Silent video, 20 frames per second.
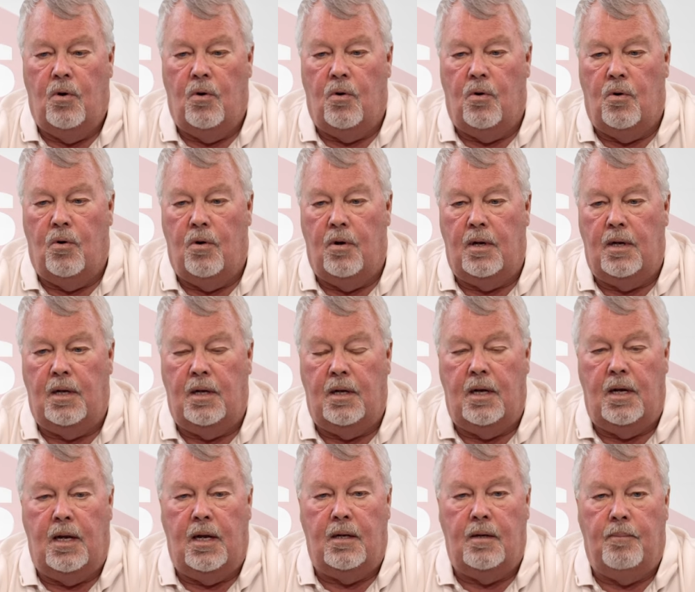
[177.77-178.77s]
or in
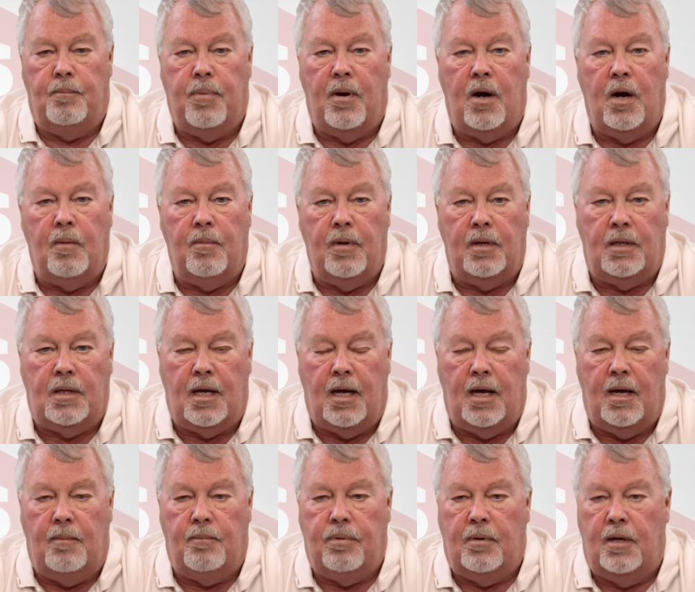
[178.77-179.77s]
an apartment
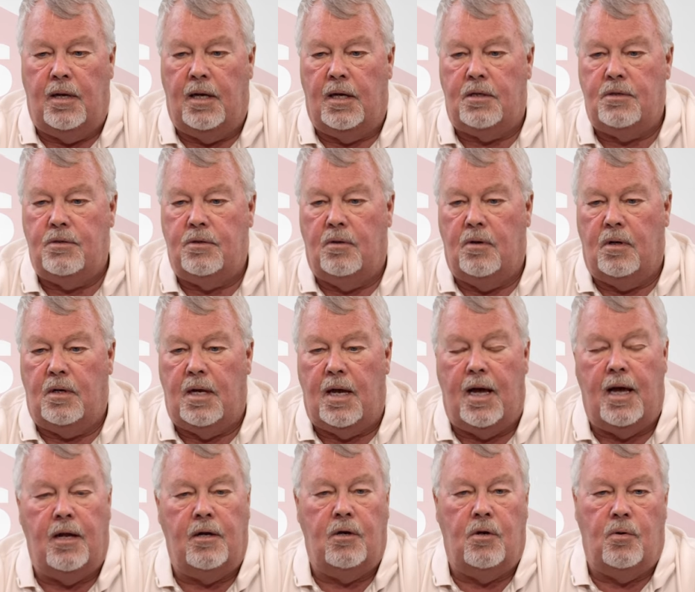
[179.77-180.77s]
complex or a
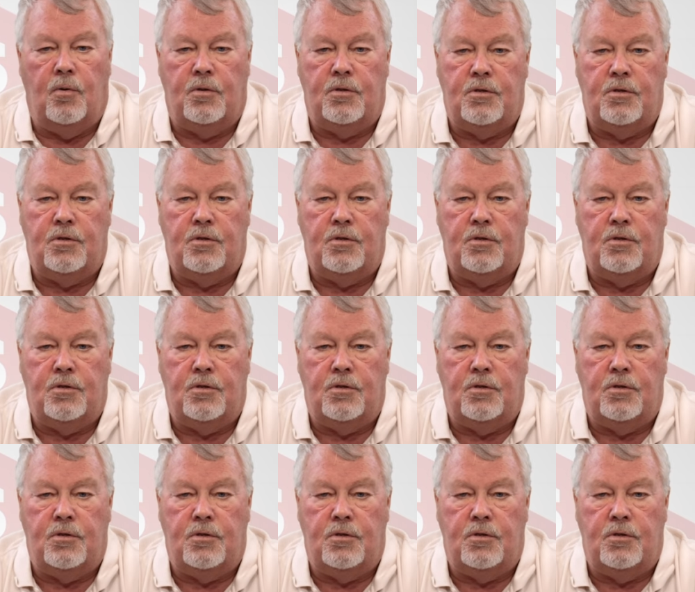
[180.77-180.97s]
condo